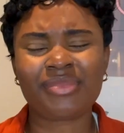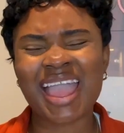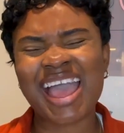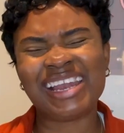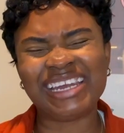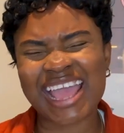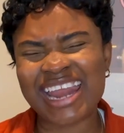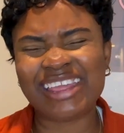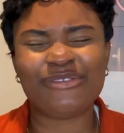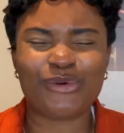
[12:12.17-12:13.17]
And then
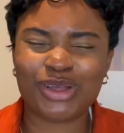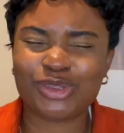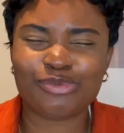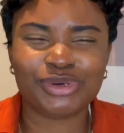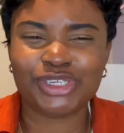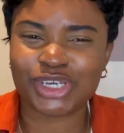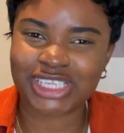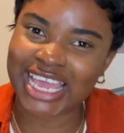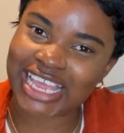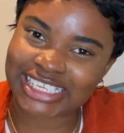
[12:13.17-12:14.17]
if you want to book your
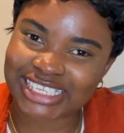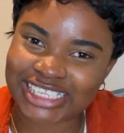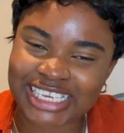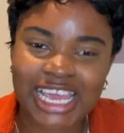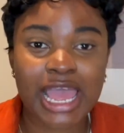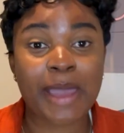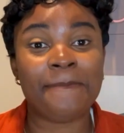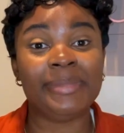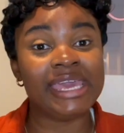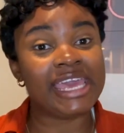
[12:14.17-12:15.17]
test,
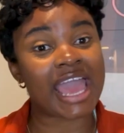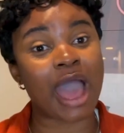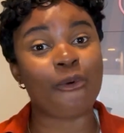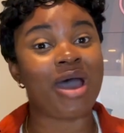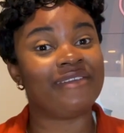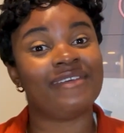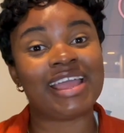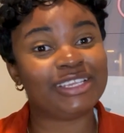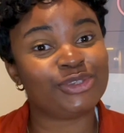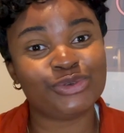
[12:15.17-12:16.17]
I would
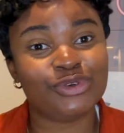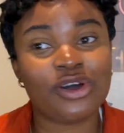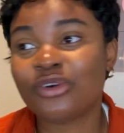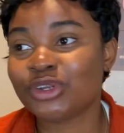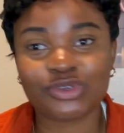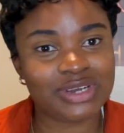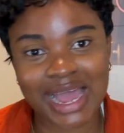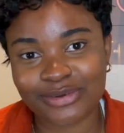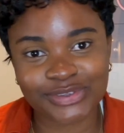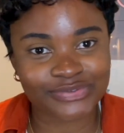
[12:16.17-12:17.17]
advise you, don't go to
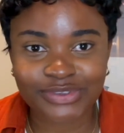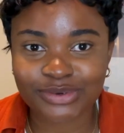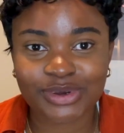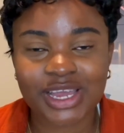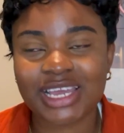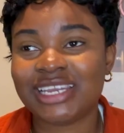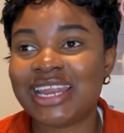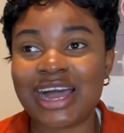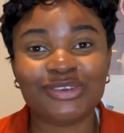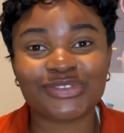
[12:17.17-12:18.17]
Downsview.
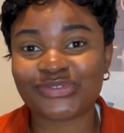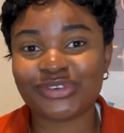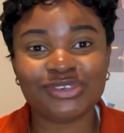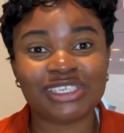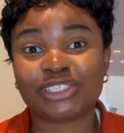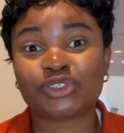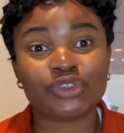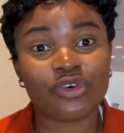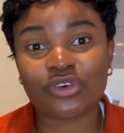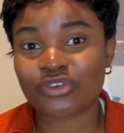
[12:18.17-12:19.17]
Downsview is
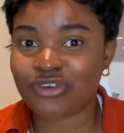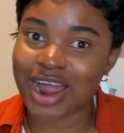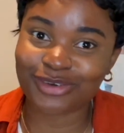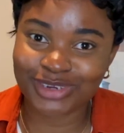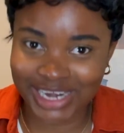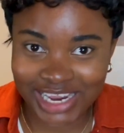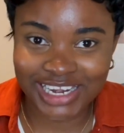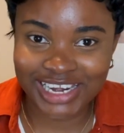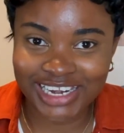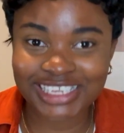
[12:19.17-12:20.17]
so
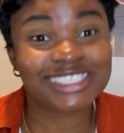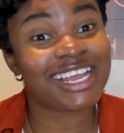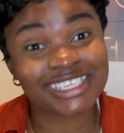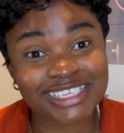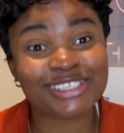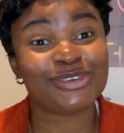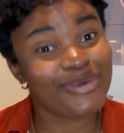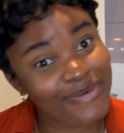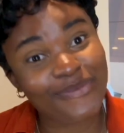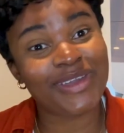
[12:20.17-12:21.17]
crowded. The chances you
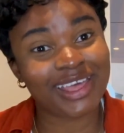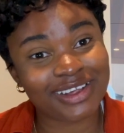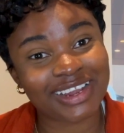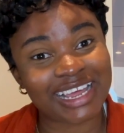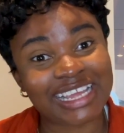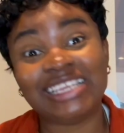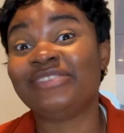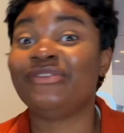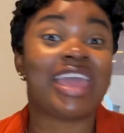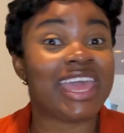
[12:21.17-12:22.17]
fail is
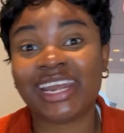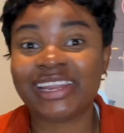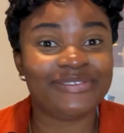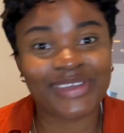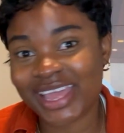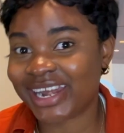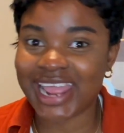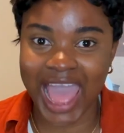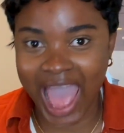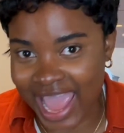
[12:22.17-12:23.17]
very, very
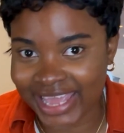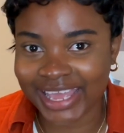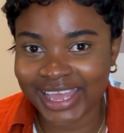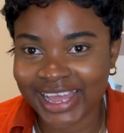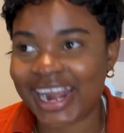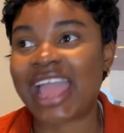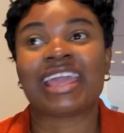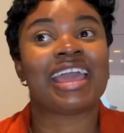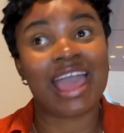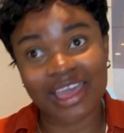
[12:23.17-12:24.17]
high. Like,
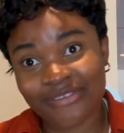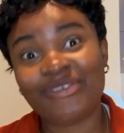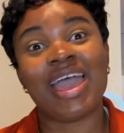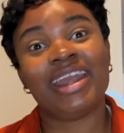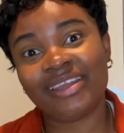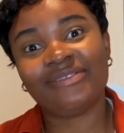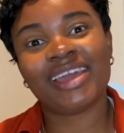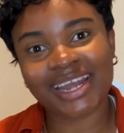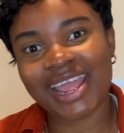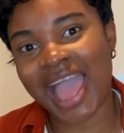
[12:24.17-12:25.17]
very,
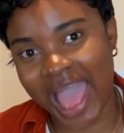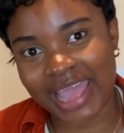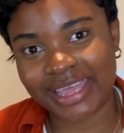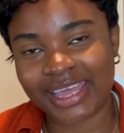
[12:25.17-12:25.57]
very high.